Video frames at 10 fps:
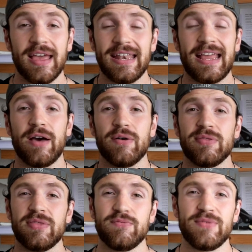Now,
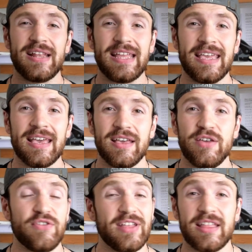really,
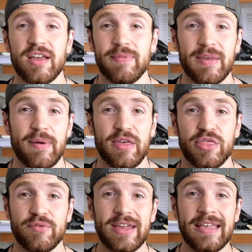you just need to times that by
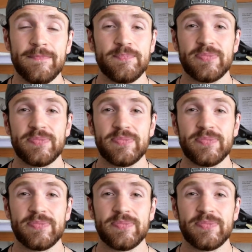3,